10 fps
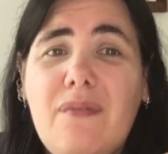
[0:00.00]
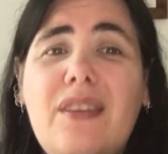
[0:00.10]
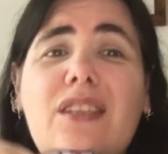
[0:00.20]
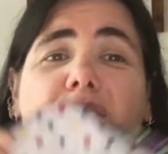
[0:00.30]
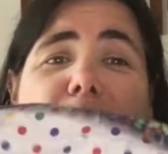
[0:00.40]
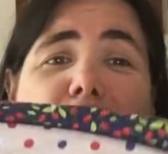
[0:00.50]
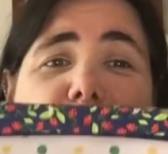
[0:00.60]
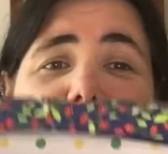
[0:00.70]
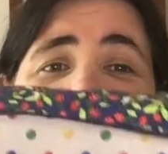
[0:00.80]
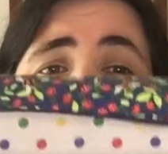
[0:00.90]
This took me
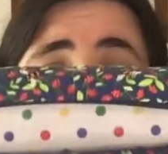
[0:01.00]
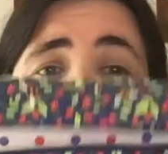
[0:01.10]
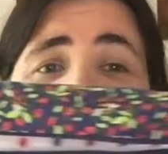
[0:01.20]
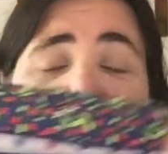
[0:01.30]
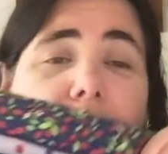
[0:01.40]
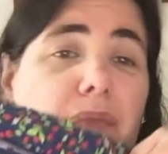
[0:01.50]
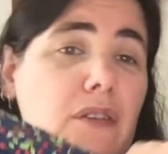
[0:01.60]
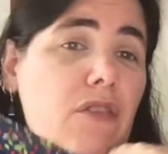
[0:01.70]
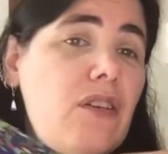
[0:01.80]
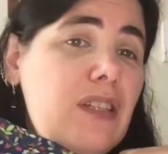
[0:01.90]
3 hours to do.
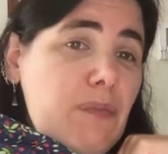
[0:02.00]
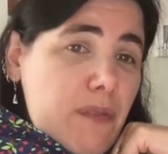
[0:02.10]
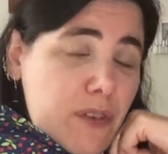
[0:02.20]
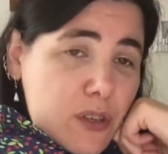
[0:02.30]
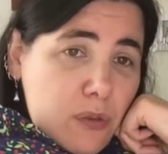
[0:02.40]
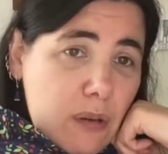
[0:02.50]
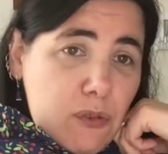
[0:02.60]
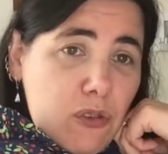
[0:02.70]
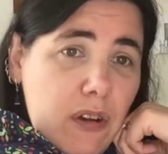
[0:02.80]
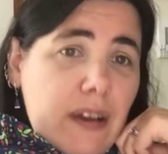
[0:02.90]
Granted, it's my first one. I'm
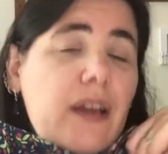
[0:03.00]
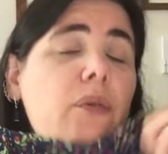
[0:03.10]
sure I'll get